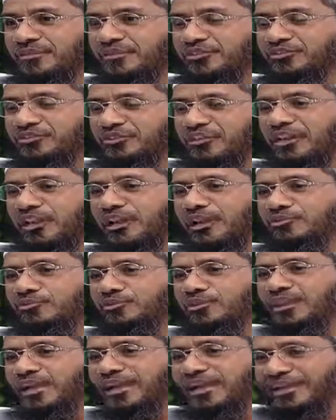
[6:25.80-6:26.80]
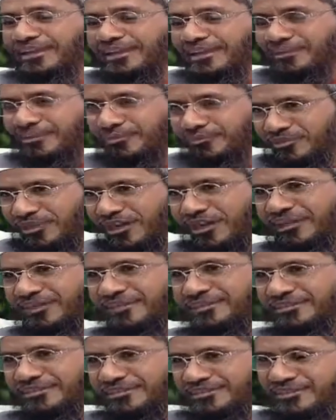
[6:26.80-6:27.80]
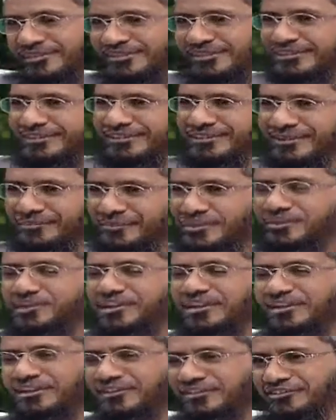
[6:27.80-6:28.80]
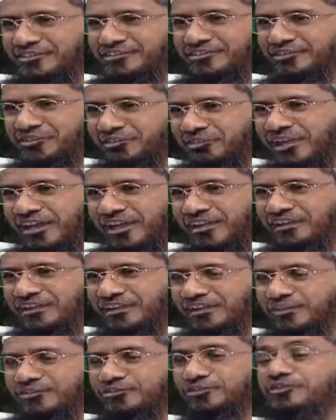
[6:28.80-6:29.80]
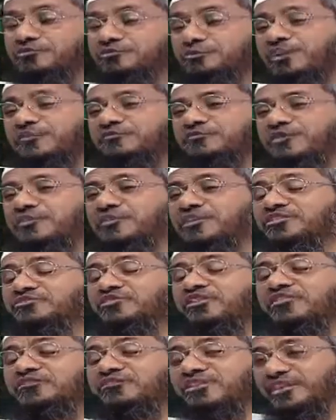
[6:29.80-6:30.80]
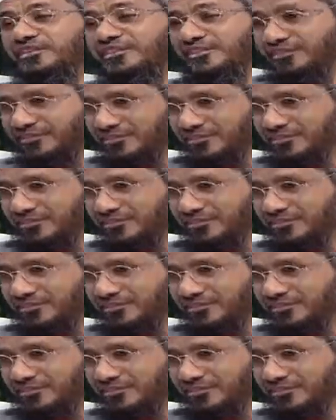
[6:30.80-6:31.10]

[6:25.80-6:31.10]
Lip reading: during the Qiyamul Layl in Ramadan, the people at least listen to the Quran. So it's preferable. It's not a fard.